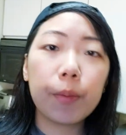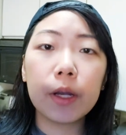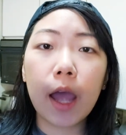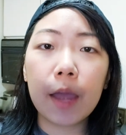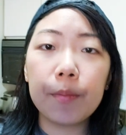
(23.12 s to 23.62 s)

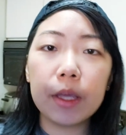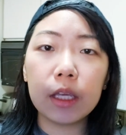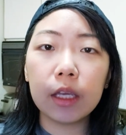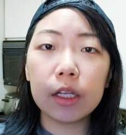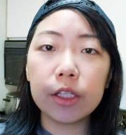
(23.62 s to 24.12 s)
But I'm
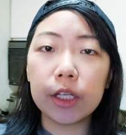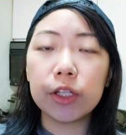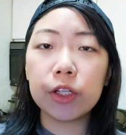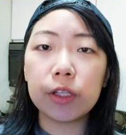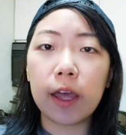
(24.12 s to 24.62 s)
making a
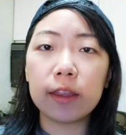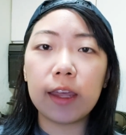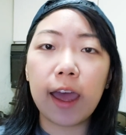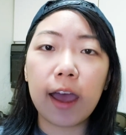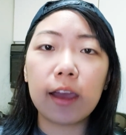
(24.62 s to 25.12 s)
dish that
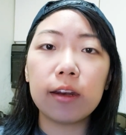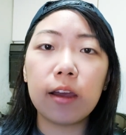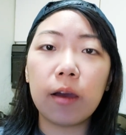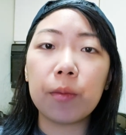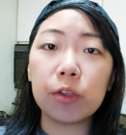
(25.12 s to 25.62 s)
they had
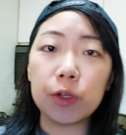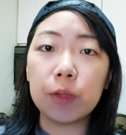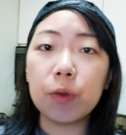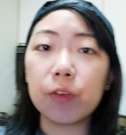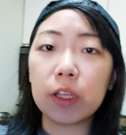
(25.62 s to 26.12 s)
during
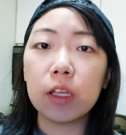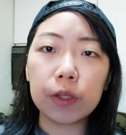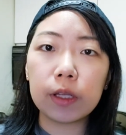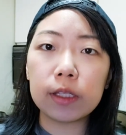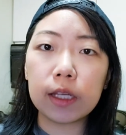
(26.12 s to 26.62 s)
the movie.
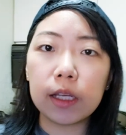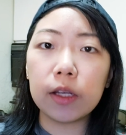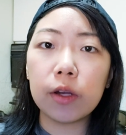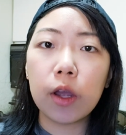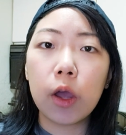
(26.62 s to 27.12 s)
In the
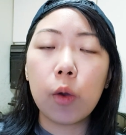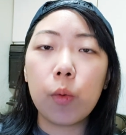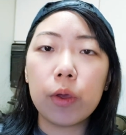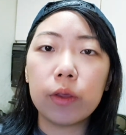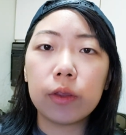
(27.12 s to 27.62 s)
scene
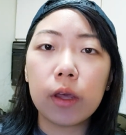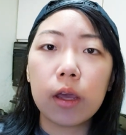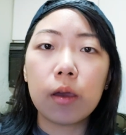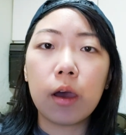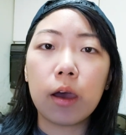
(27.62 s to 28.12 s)
with
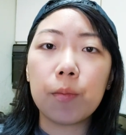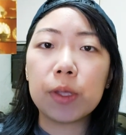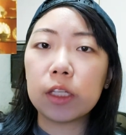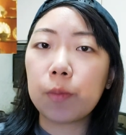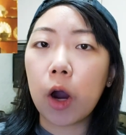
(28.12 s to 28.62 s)

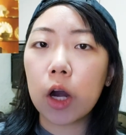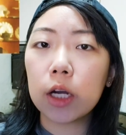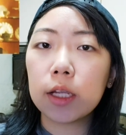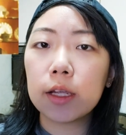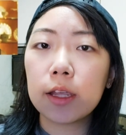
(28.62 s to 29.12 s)
Mrs.
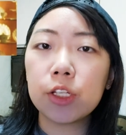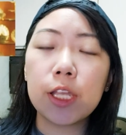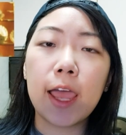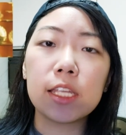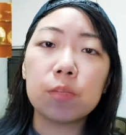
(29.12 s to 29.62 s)
Park,
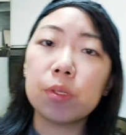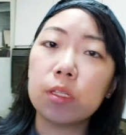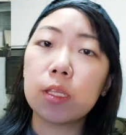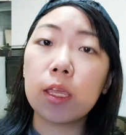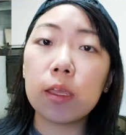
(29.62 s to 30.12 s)
she asked
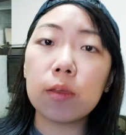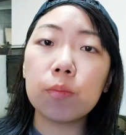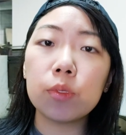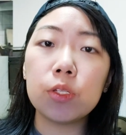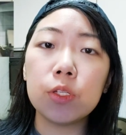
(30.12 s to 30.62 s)
Mrs.
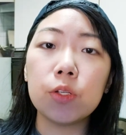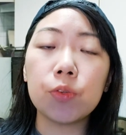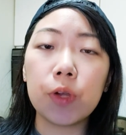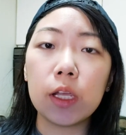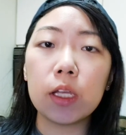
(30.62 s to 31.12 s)
Kim to
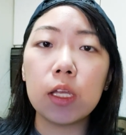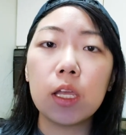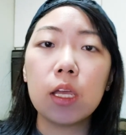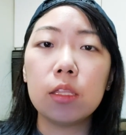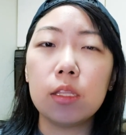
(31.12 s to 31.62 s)
create
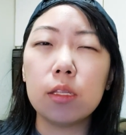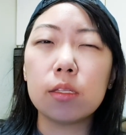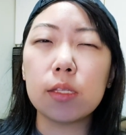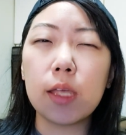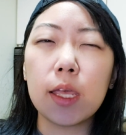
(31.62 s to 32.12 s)

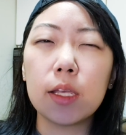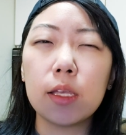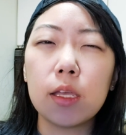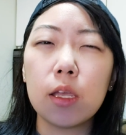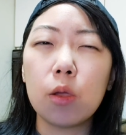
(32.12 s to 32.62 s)
this like
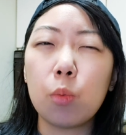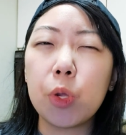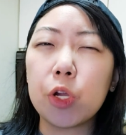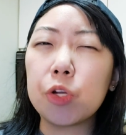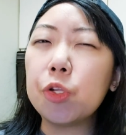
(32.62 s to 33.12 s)

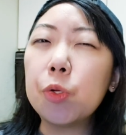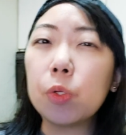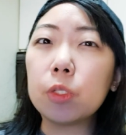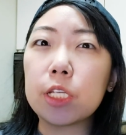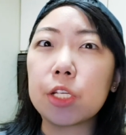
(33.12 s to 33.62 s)
weird
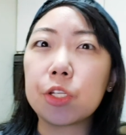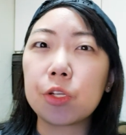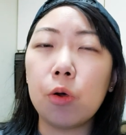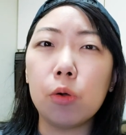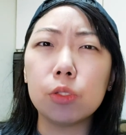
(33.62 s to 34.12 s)
noodle dish
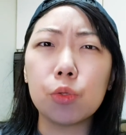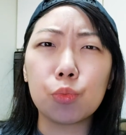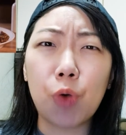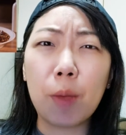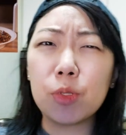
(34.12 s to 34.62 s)
called
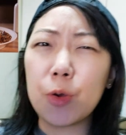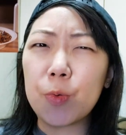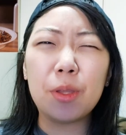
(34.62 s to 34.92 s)
Ramdon.